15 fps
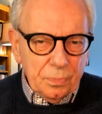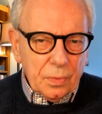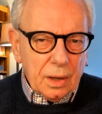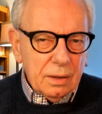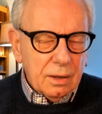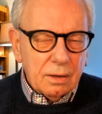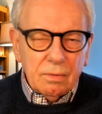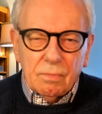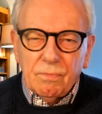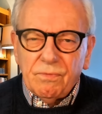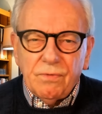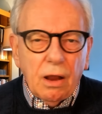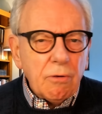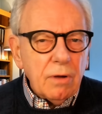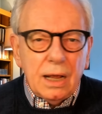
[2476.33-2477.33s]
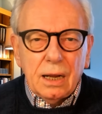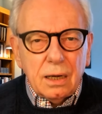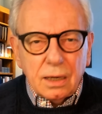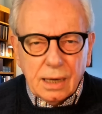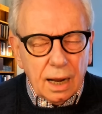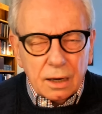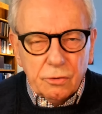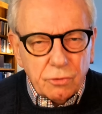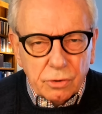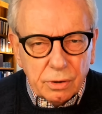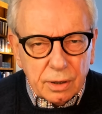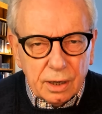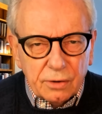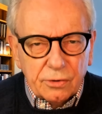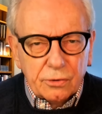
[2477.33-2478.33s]
that very intelligent
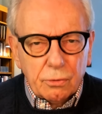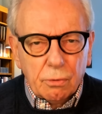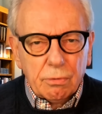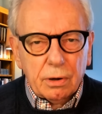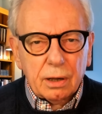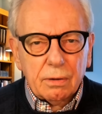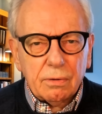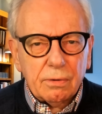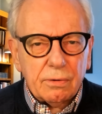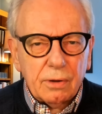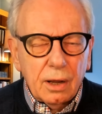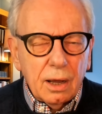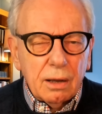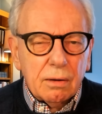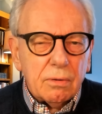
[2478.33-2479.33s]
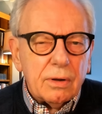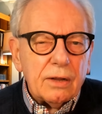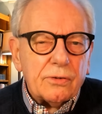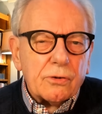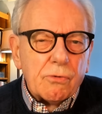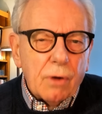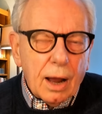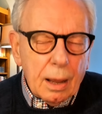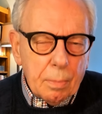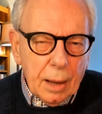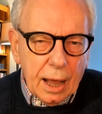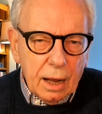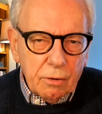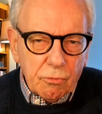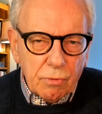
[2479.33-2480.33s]
historians describe
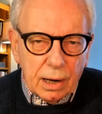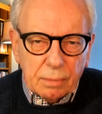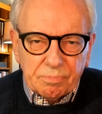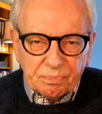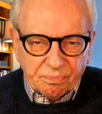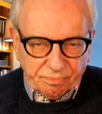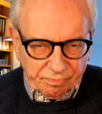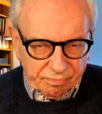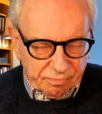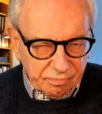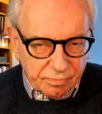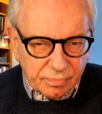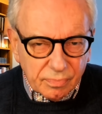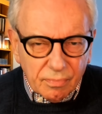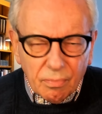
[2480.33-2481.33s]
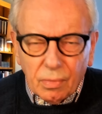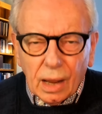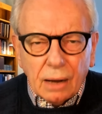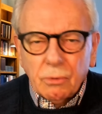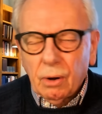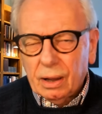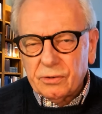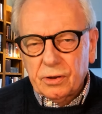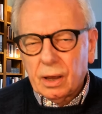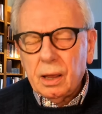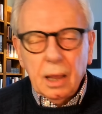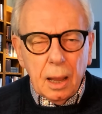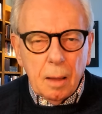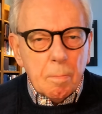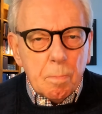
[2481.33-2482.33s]
Henry as a
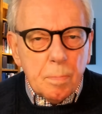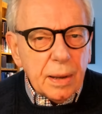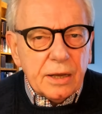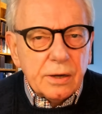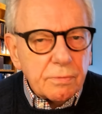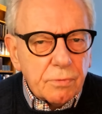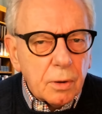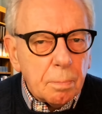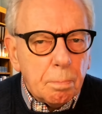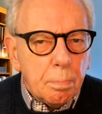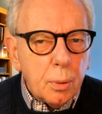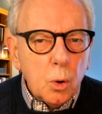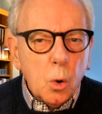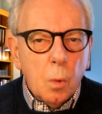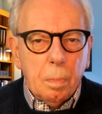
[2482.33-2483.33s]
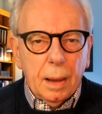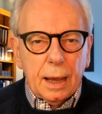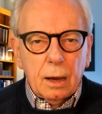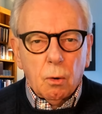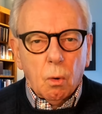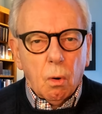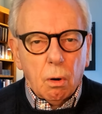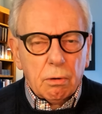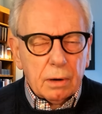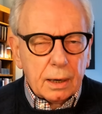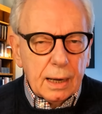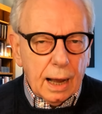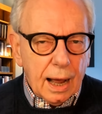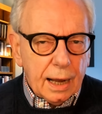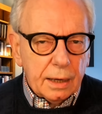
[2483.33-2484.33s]
bit of a booby or a
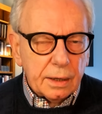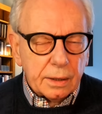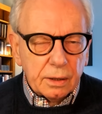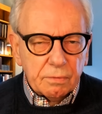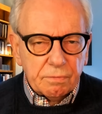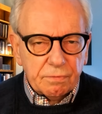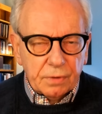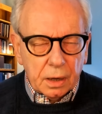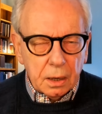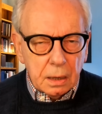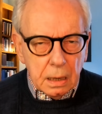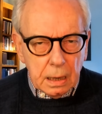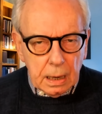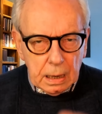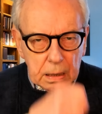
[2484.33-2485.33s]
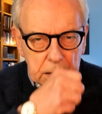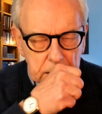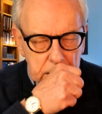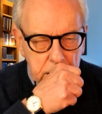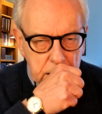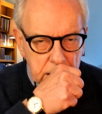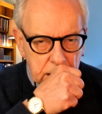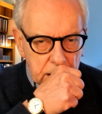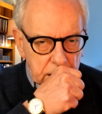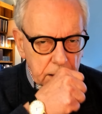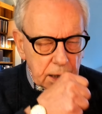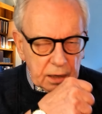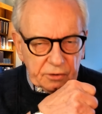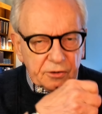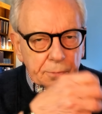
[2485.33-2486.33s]
kind of
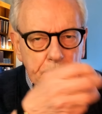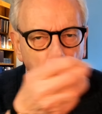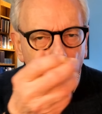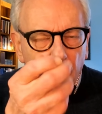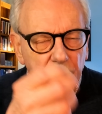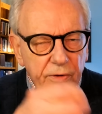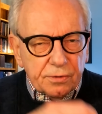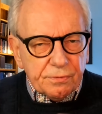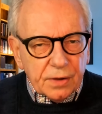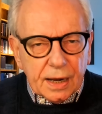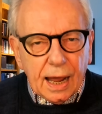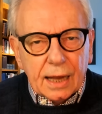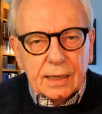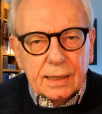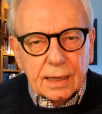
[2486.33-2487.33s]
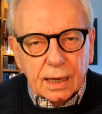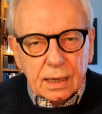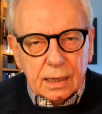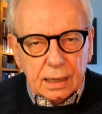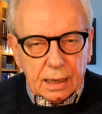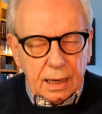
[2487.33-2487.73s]
sports fanatic,